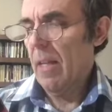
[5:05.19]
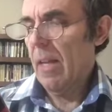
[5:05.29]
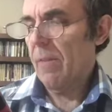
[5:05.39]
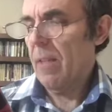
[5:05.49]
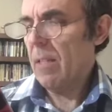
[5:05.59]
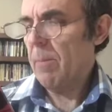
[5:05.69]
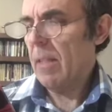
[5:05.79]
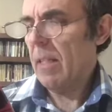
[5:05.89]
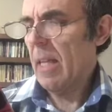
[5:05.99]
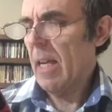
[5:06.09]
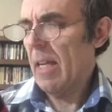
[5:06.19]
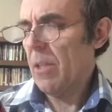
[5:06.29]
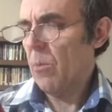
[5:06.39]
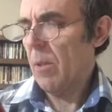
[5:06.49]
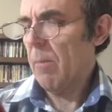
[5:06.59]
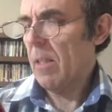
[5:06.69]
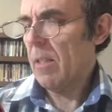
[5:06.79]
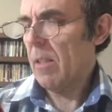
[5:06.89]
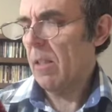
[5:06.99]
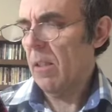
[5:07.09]
If this be the case, we must
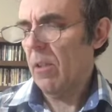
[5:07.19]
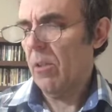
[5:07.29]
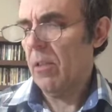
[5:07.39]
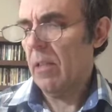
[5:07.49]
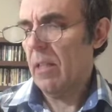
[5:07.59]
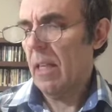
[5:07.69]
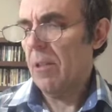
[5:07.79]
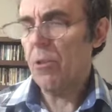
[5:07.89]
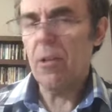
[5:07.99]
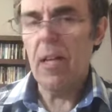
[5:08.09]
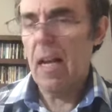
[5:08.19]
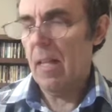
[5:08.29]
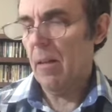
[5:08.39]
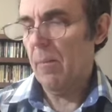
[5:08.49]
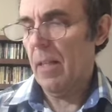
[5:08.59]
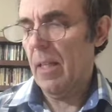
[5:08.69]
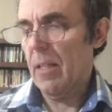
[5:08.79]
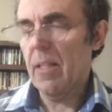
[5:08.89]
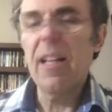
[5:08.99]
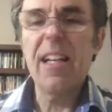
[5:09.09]
conclude that the nitrogen atom
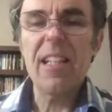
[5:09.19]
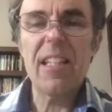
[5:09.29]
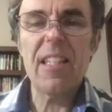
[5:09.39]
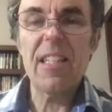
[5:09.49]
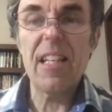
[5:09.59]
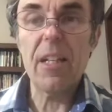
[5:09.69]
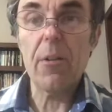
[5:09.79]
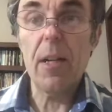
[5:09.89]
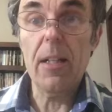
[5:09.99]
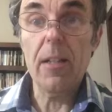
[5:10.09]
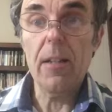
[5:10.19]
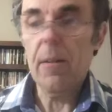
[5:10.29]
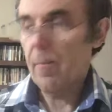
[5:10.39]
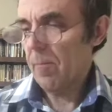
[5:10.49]
is disintegrated.